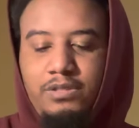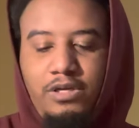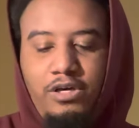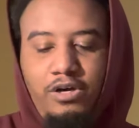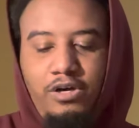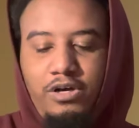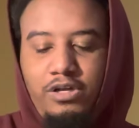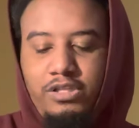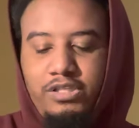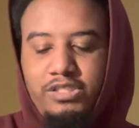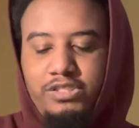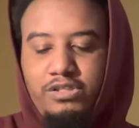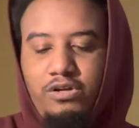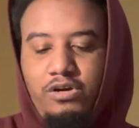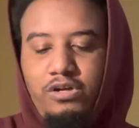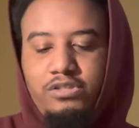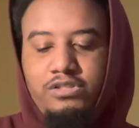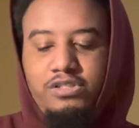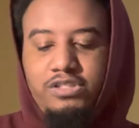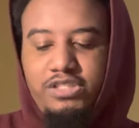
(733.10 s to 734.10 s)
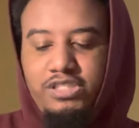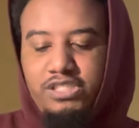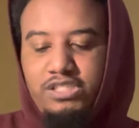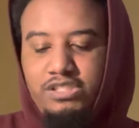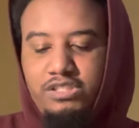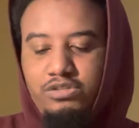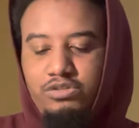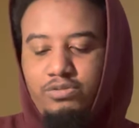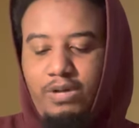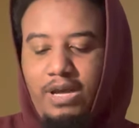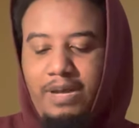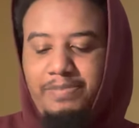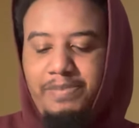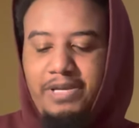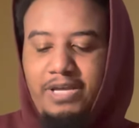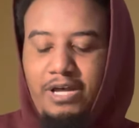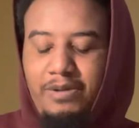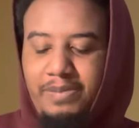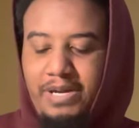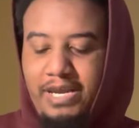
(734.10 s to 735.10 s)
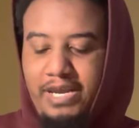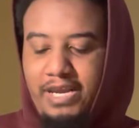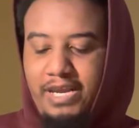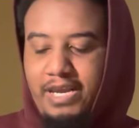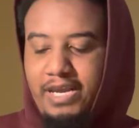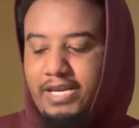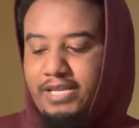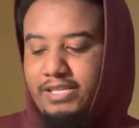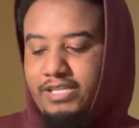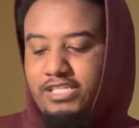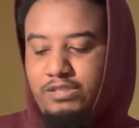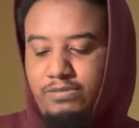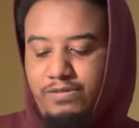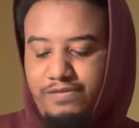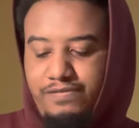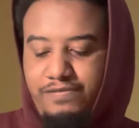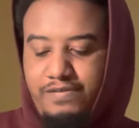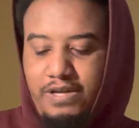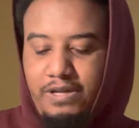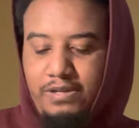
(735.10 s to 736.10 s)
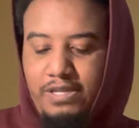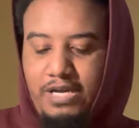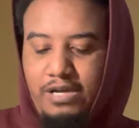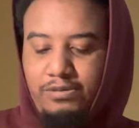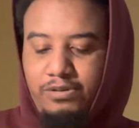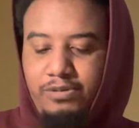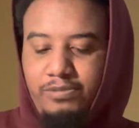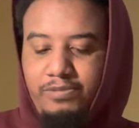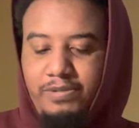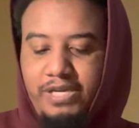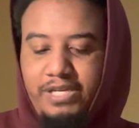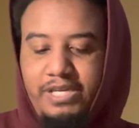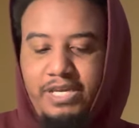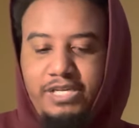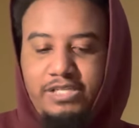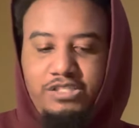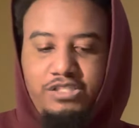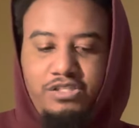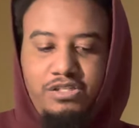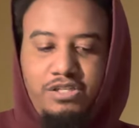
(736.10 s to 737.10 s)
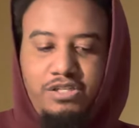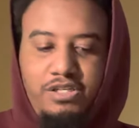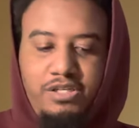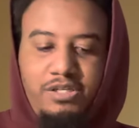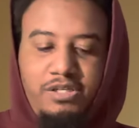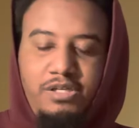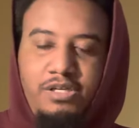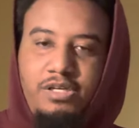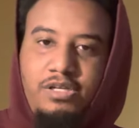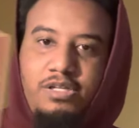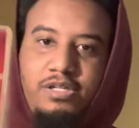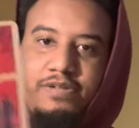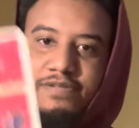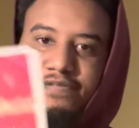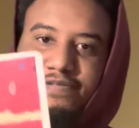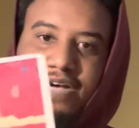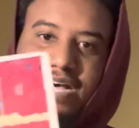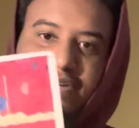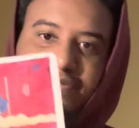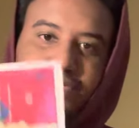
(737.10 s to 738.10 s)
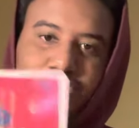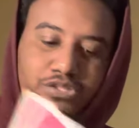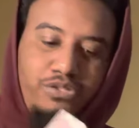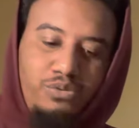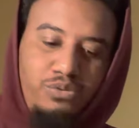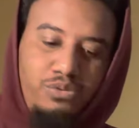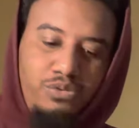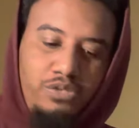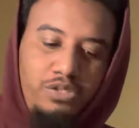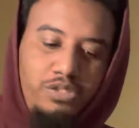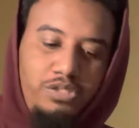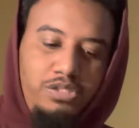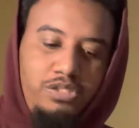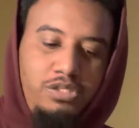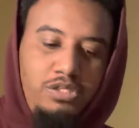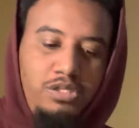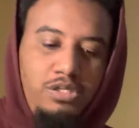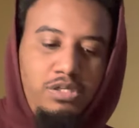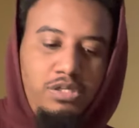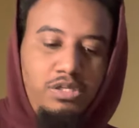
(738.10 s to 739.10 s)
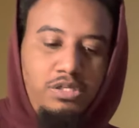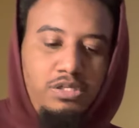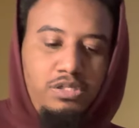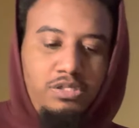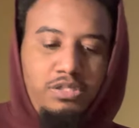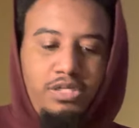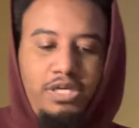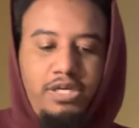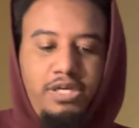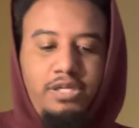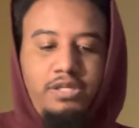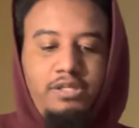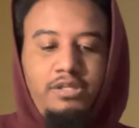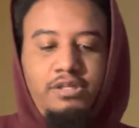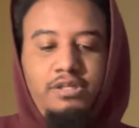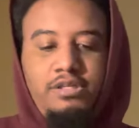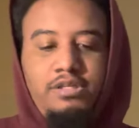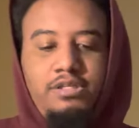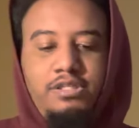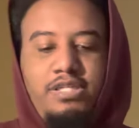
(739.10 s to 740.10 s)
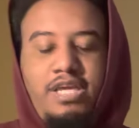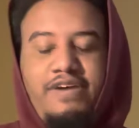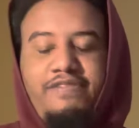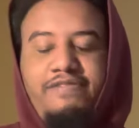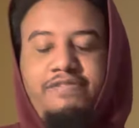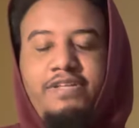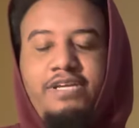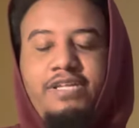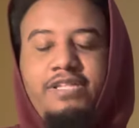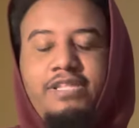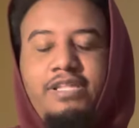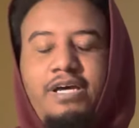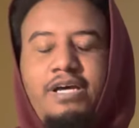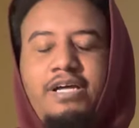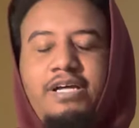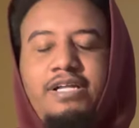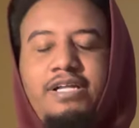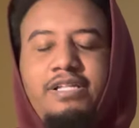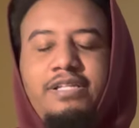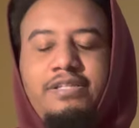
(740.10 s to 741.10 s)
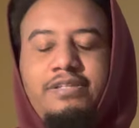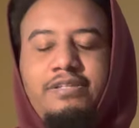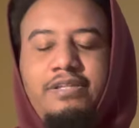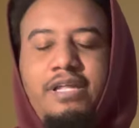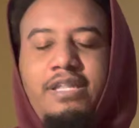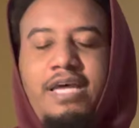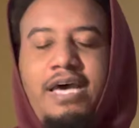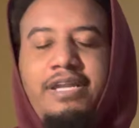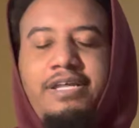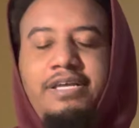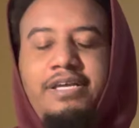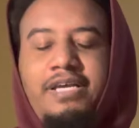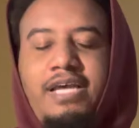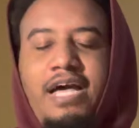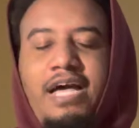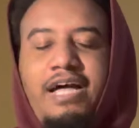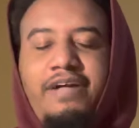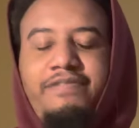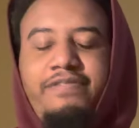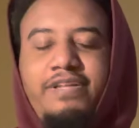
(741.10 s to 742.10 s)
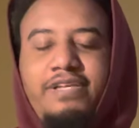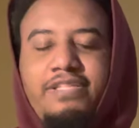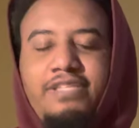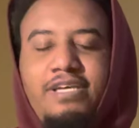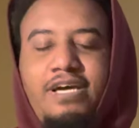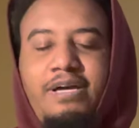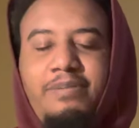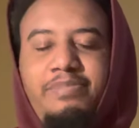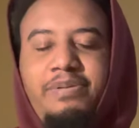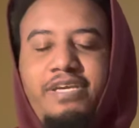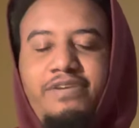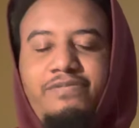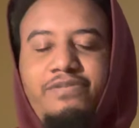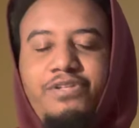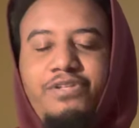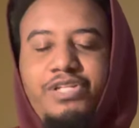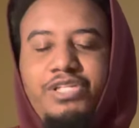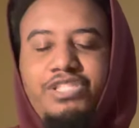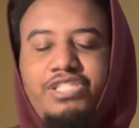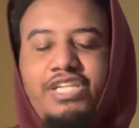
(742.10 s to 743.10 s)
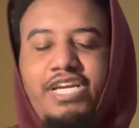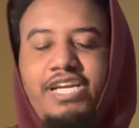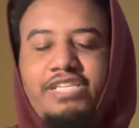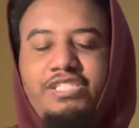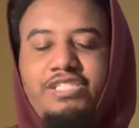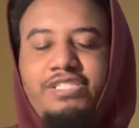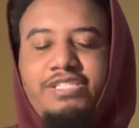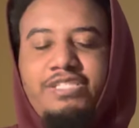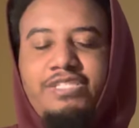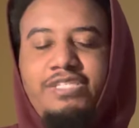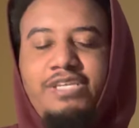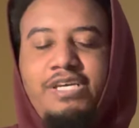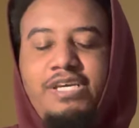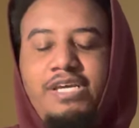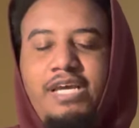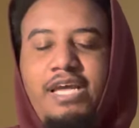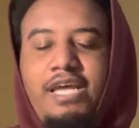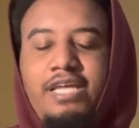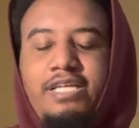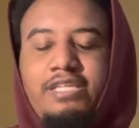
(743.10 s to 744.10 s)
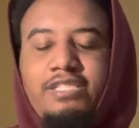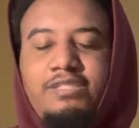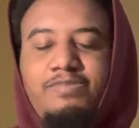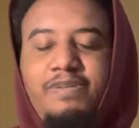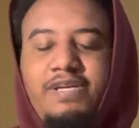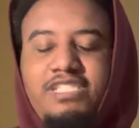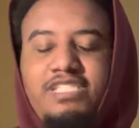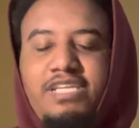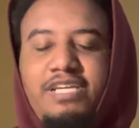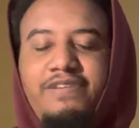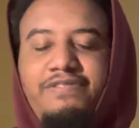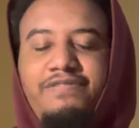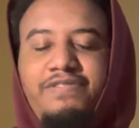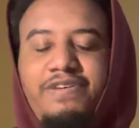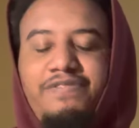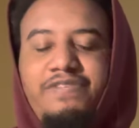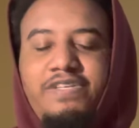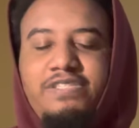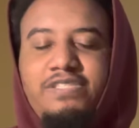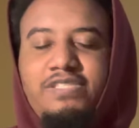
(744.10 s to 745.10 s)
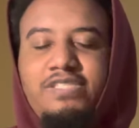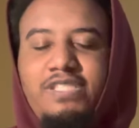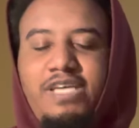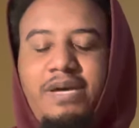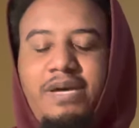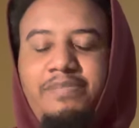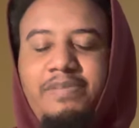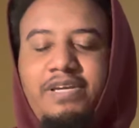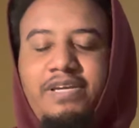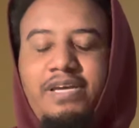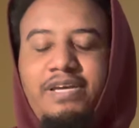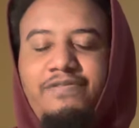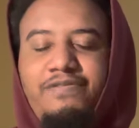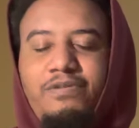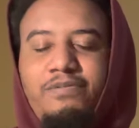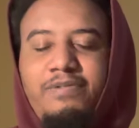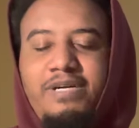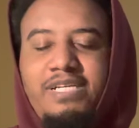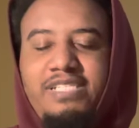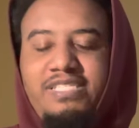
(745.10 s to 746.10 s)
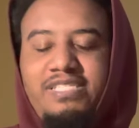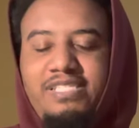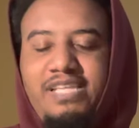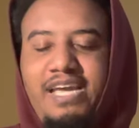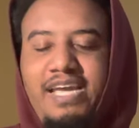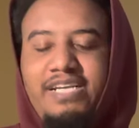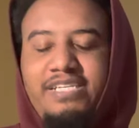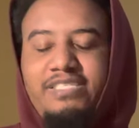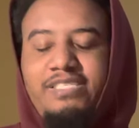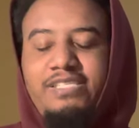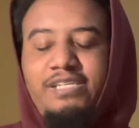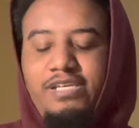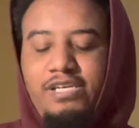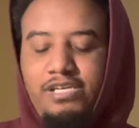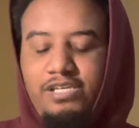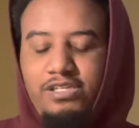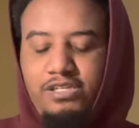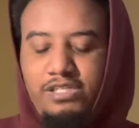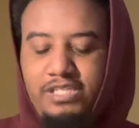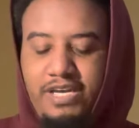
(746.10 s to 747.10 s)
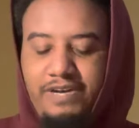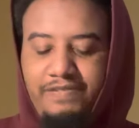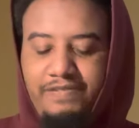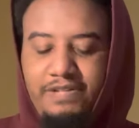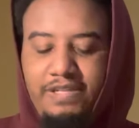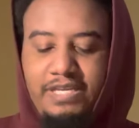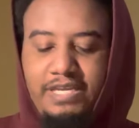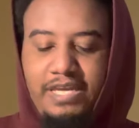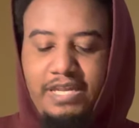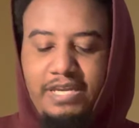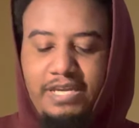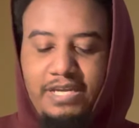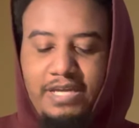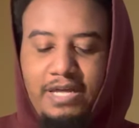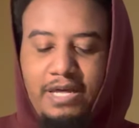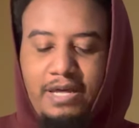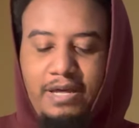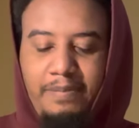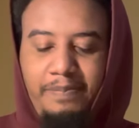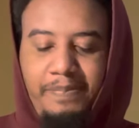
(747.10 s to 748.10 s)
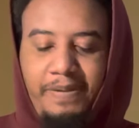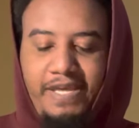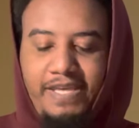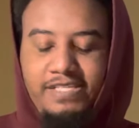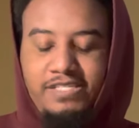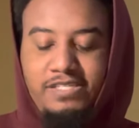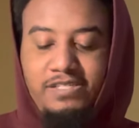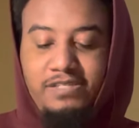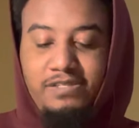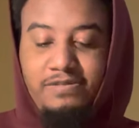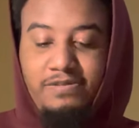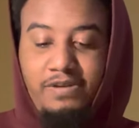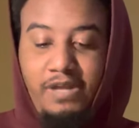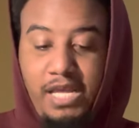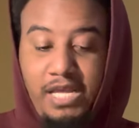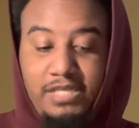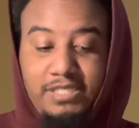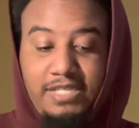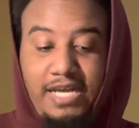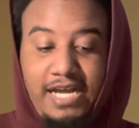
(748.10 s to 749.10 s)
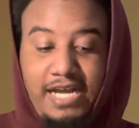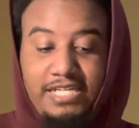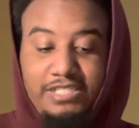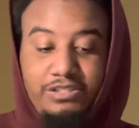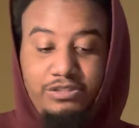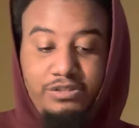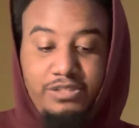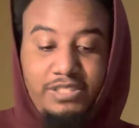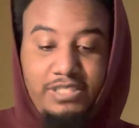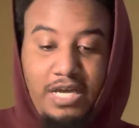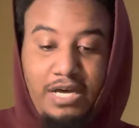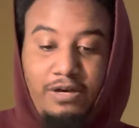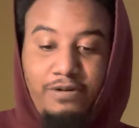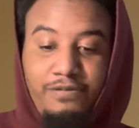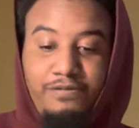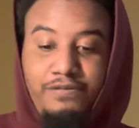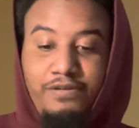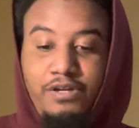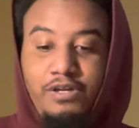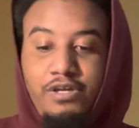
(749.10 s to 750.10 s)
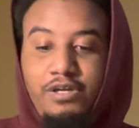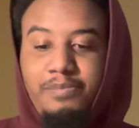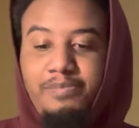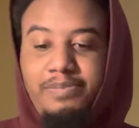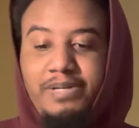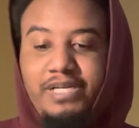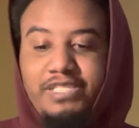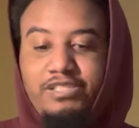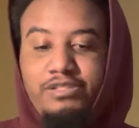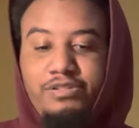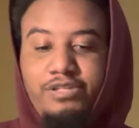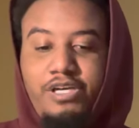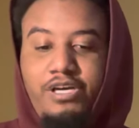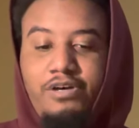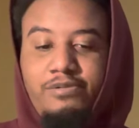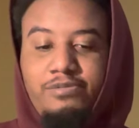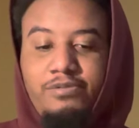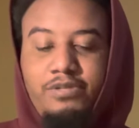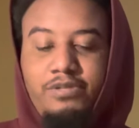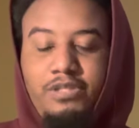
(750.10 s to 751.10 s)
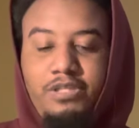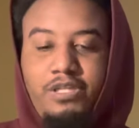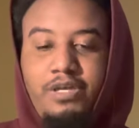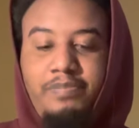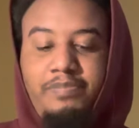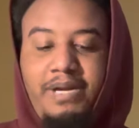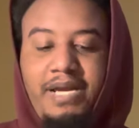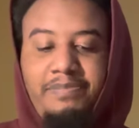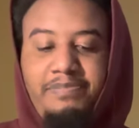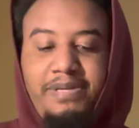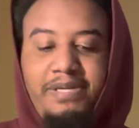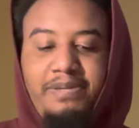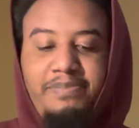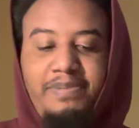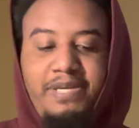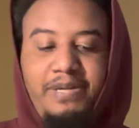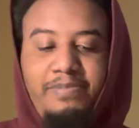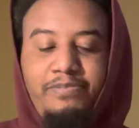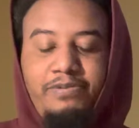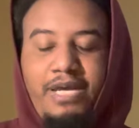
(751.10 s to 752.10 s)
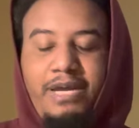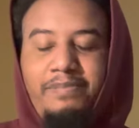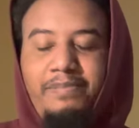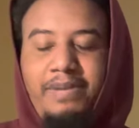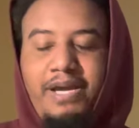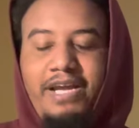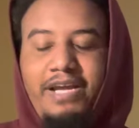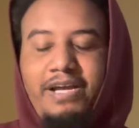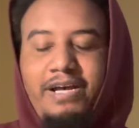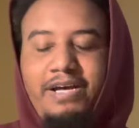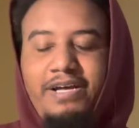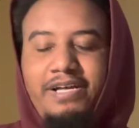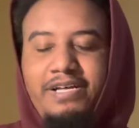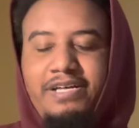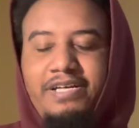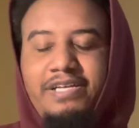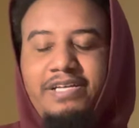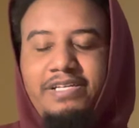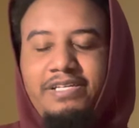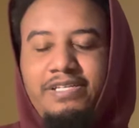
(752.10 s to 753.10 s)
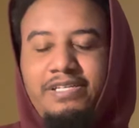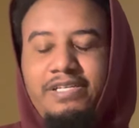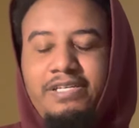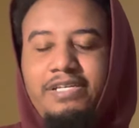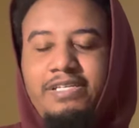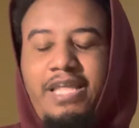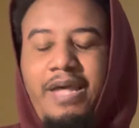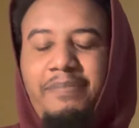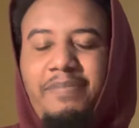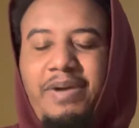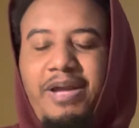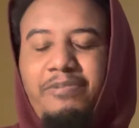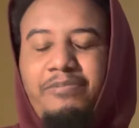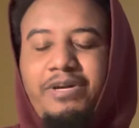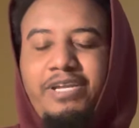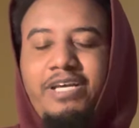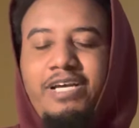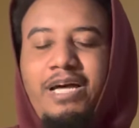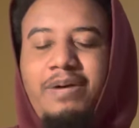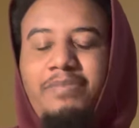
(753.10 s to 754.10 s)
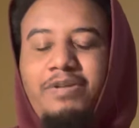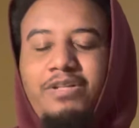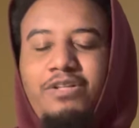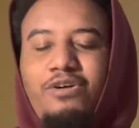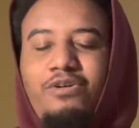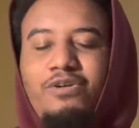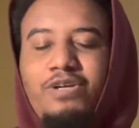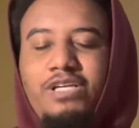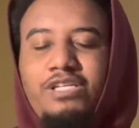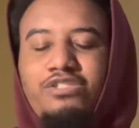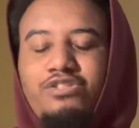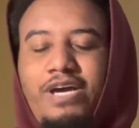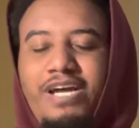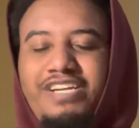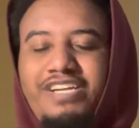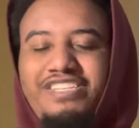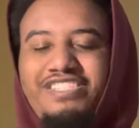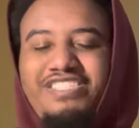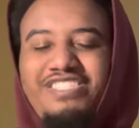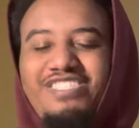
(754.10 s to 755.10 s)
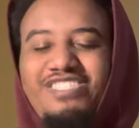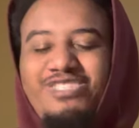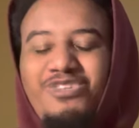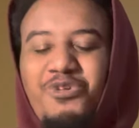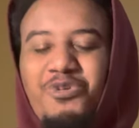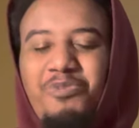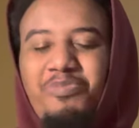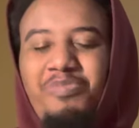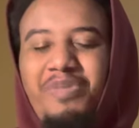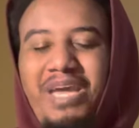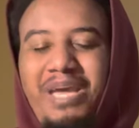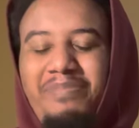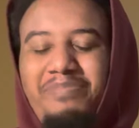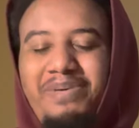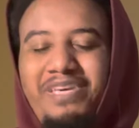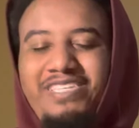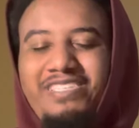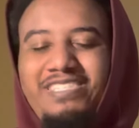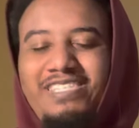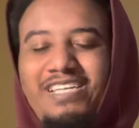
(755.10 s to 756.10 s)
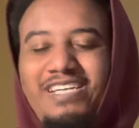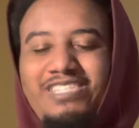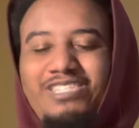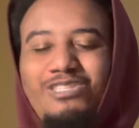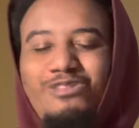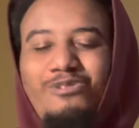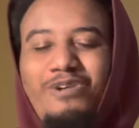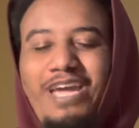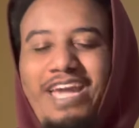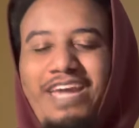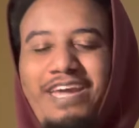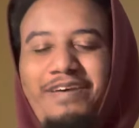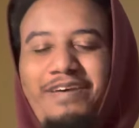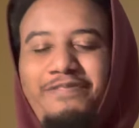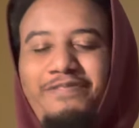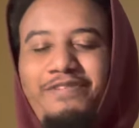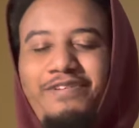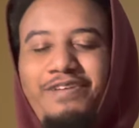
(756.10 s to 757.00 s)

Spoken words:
All these cards are just dropping out my hand. This one fell out the way that it should. Five of Swords. Yeah. Definitely a lot of conflict, upheaval, and changes. Especially if this is coming in for what's next, you're definitely getting a peace inside yourself. But you know, there might be people that might want to come along and try to disturb that peace that you have.